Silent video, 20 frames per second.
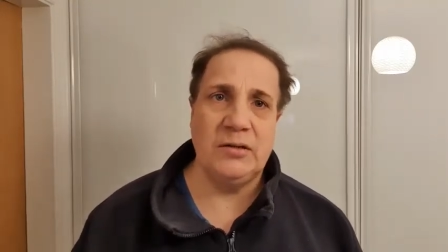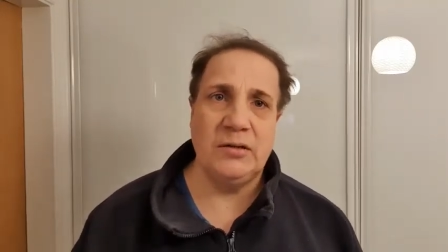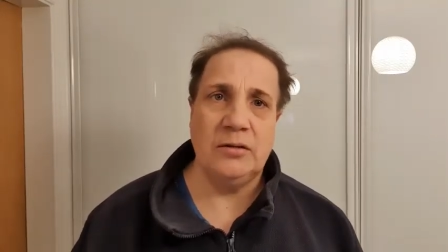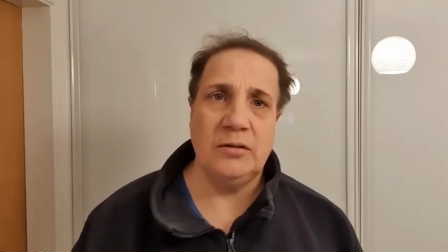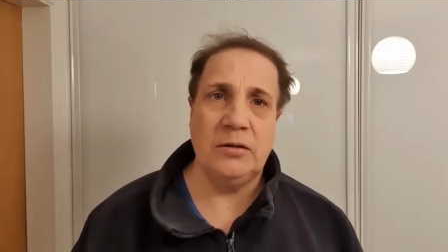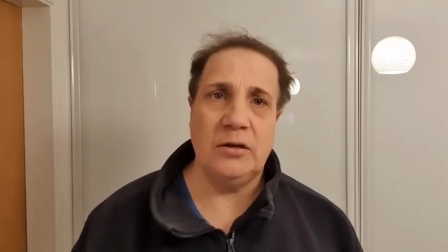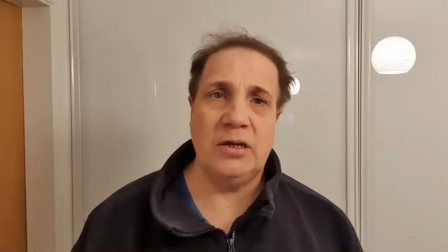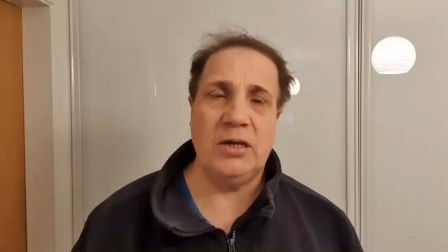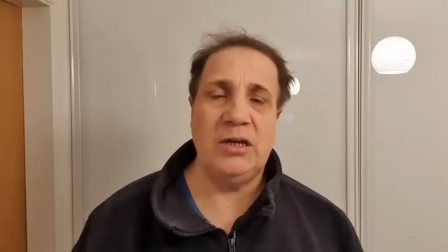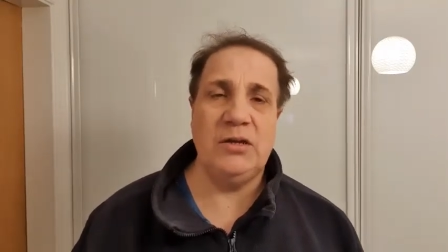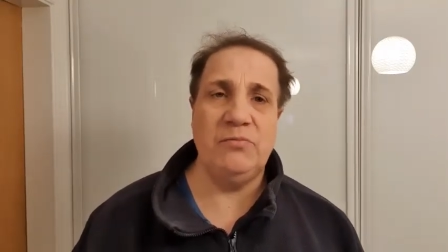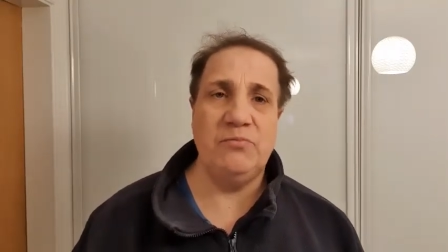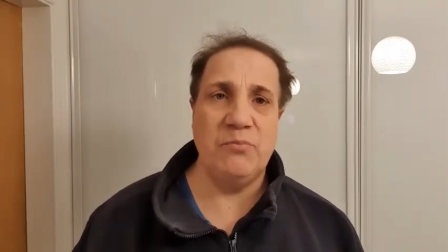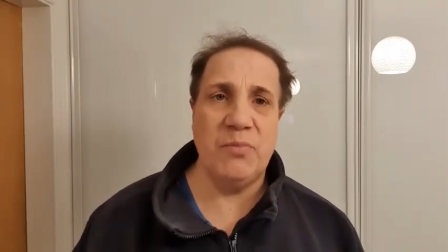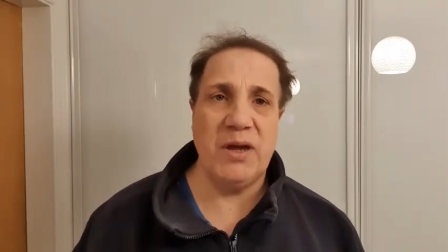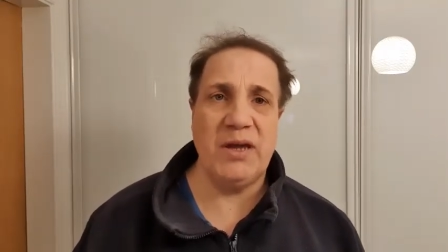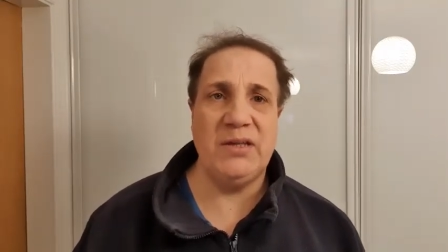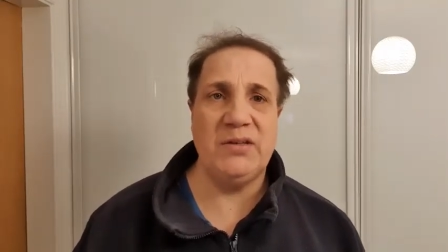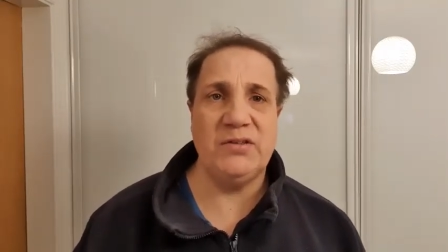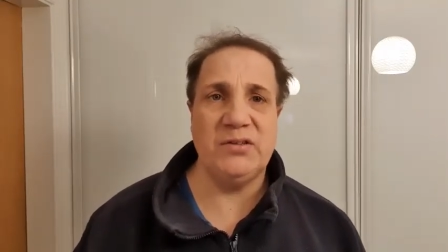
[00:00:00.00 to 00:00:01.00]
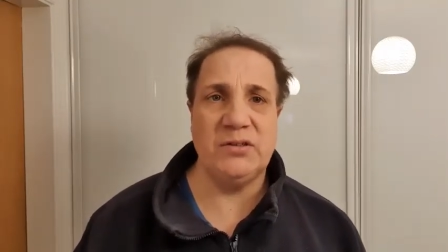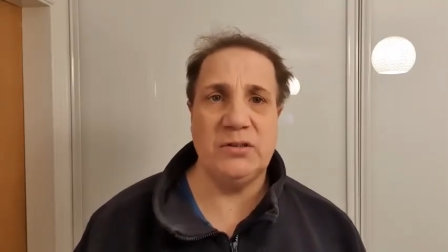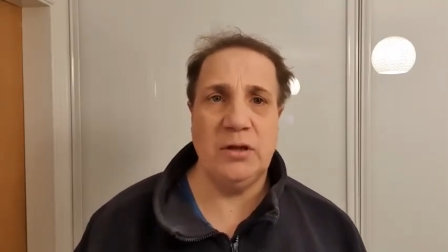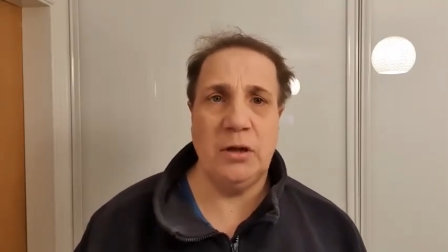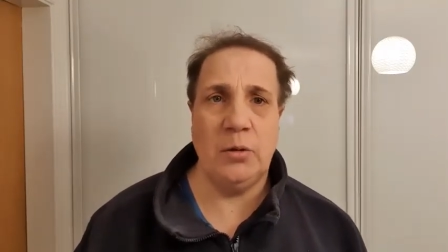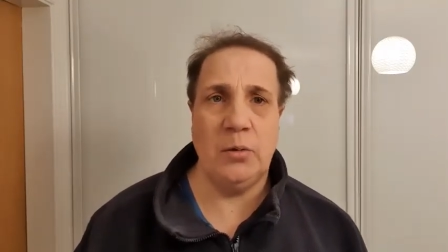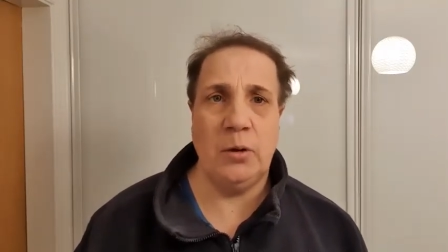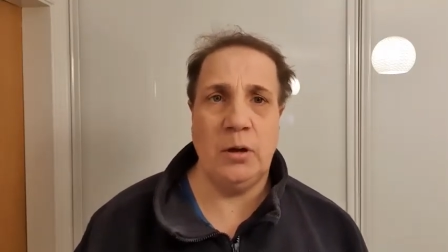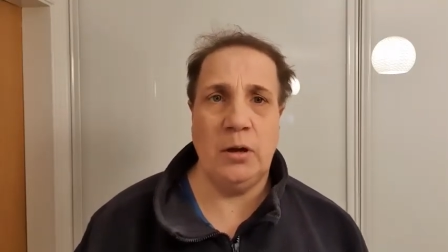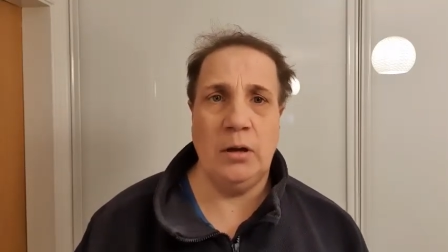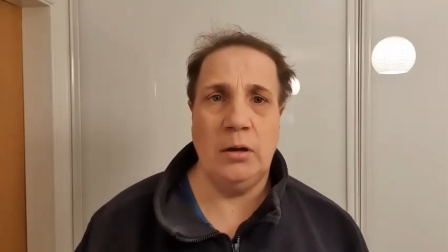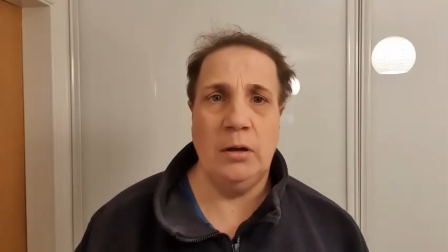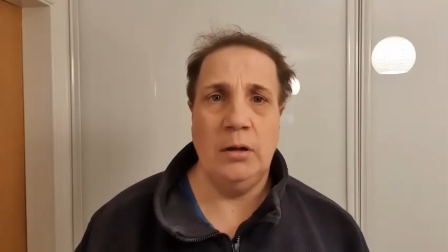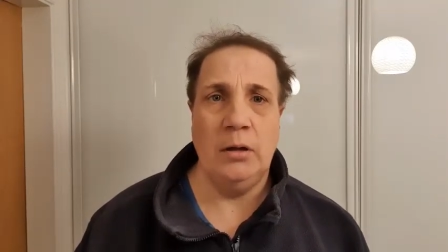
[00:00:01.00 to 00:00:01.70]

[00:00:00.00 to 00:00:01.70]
that he'd made to Noah